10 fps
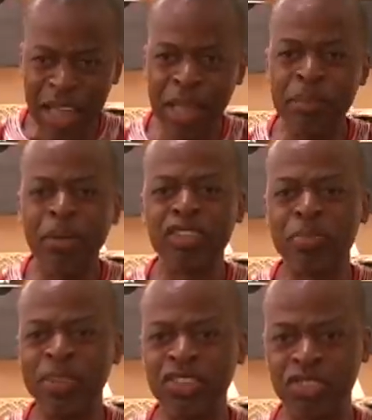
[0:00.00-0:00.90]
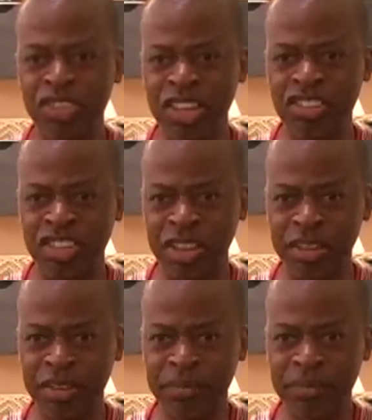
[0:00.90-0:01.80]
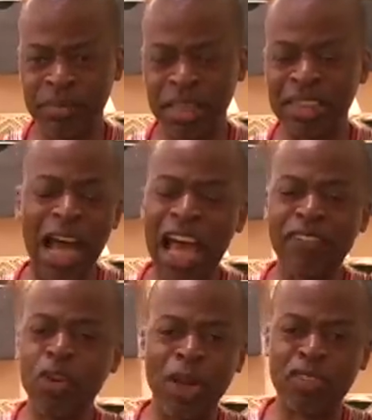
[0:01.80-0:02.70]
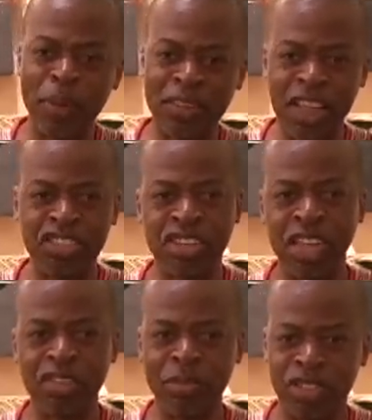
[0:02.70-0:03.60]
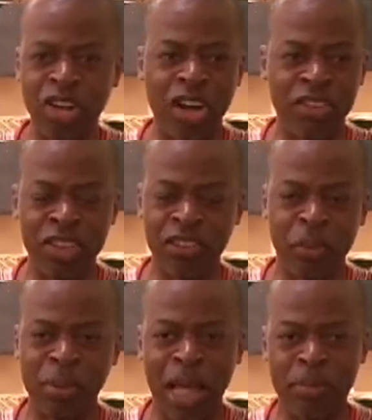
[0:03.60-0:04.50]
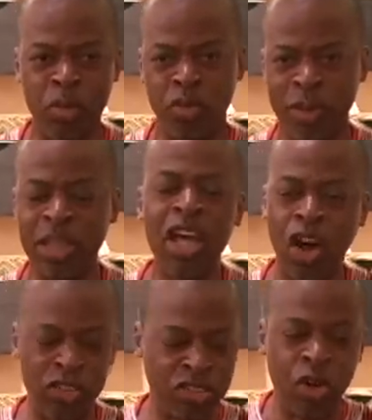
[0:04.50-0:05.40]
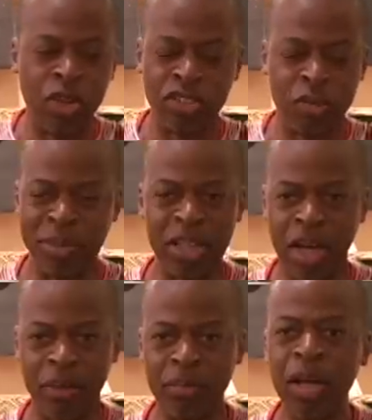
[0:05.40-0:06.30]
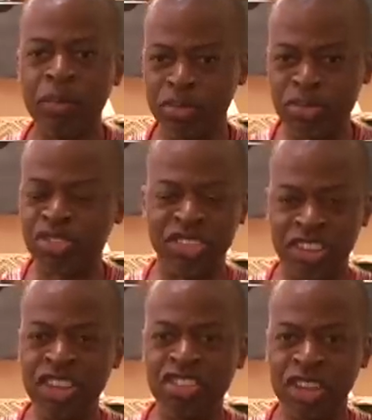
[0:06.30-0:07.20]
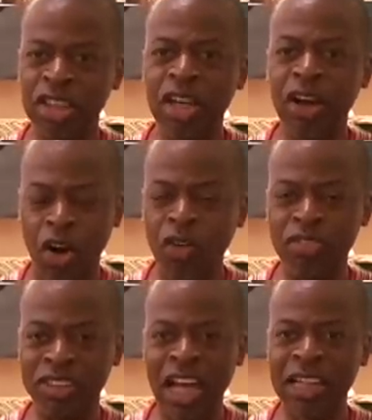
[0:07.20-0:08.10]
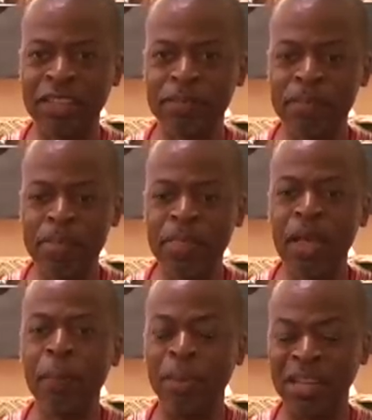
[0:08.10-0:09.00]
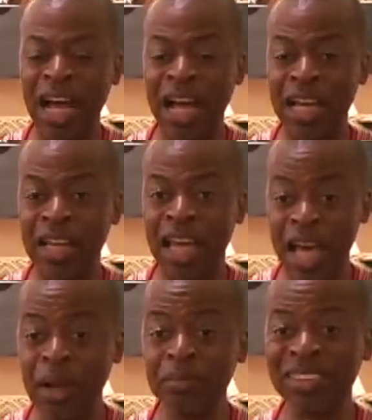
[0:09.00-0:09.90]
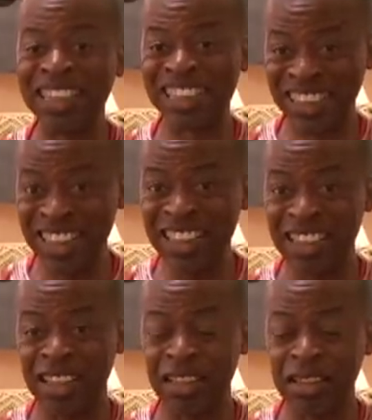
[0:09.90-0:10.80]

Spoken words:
It must be strategic. Now, I have no expectation that the majority of the black movement is going to become strategic overnight, but I am clear